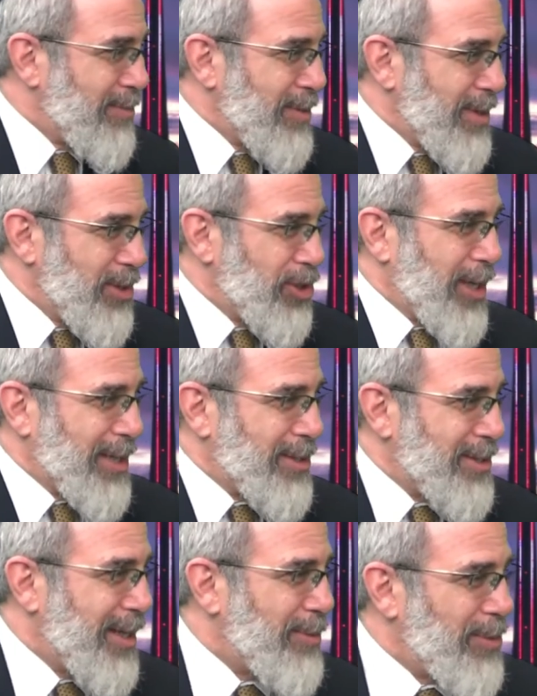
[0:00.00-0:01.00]
of
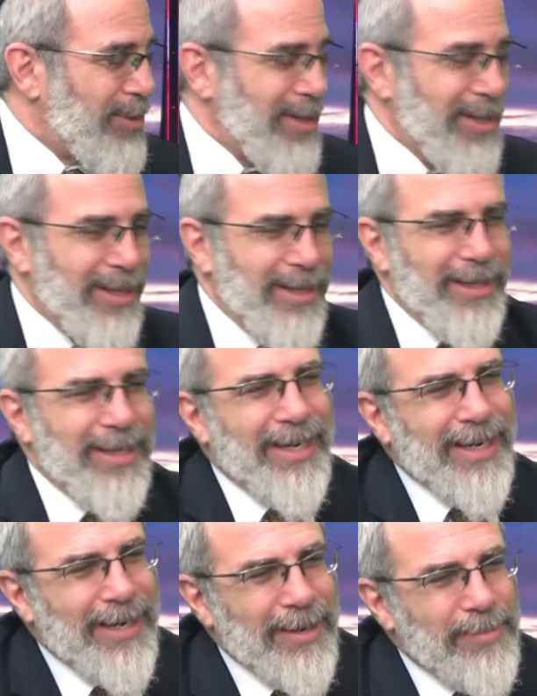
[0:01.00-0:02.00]
shtetl neighborhood.
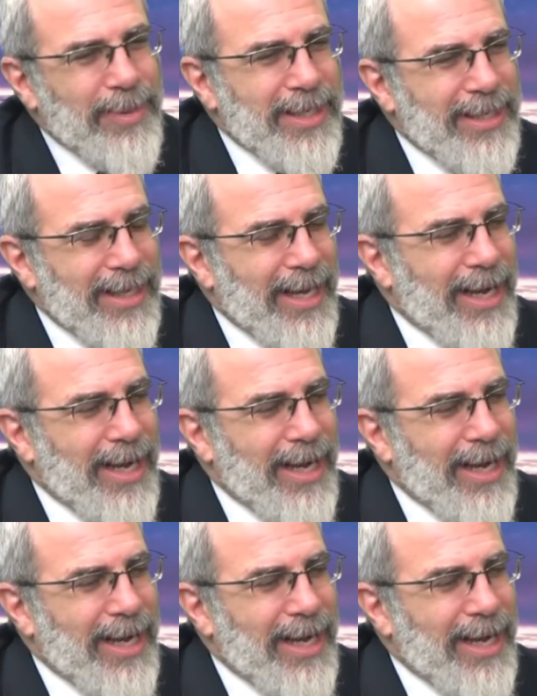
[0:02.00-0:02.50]
But